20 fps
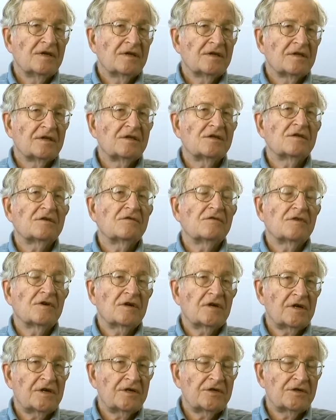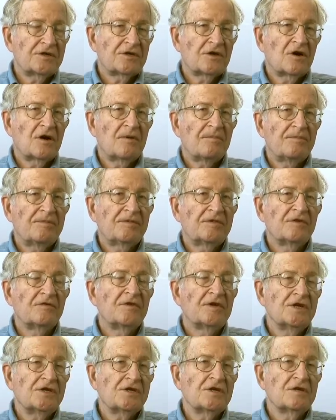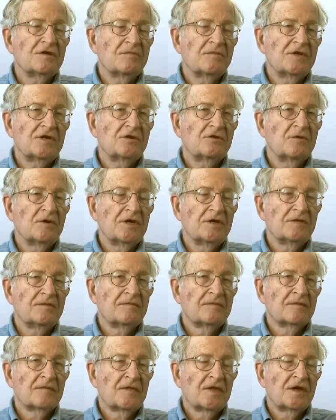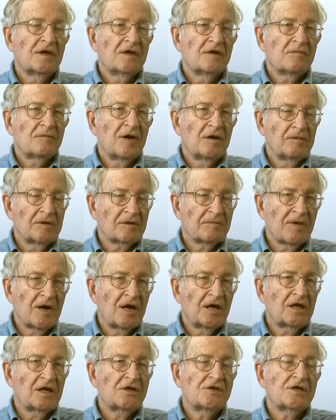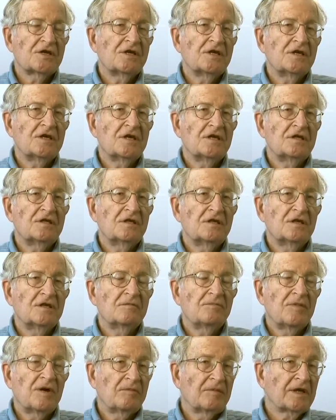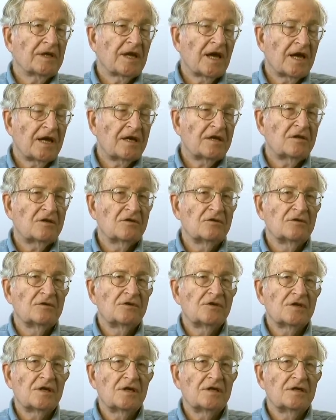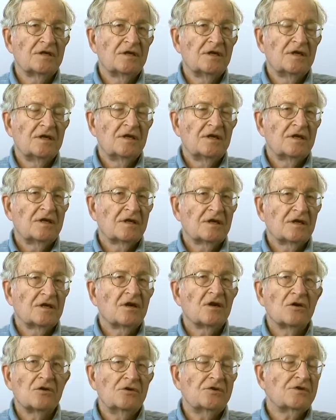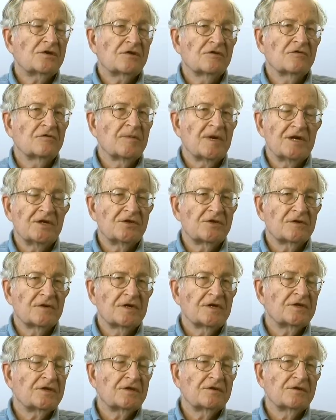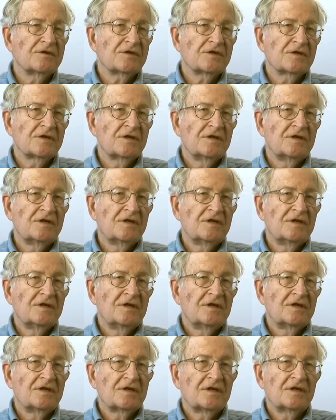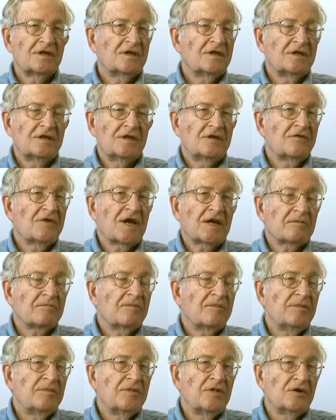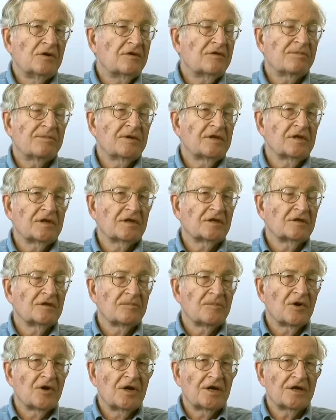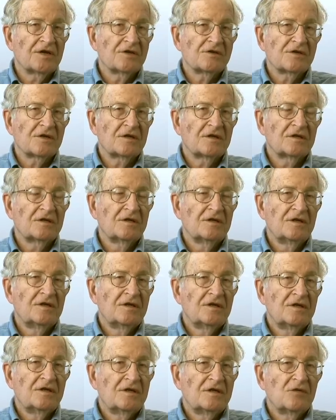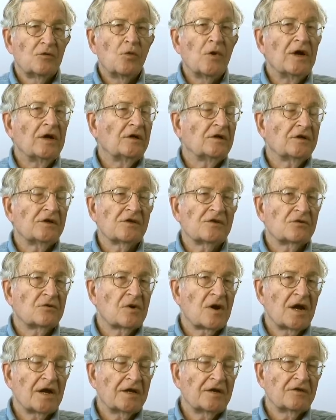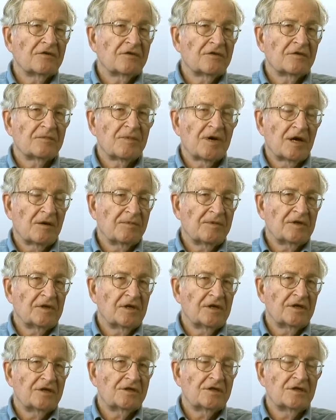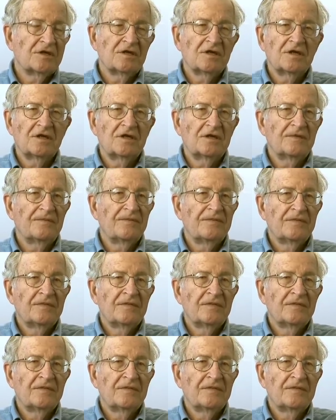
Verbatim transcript: There's a very sharp division between public policy and uh, public attitudes on a host of major issues. Uh, in fact, both political parties are well to the right of the population on a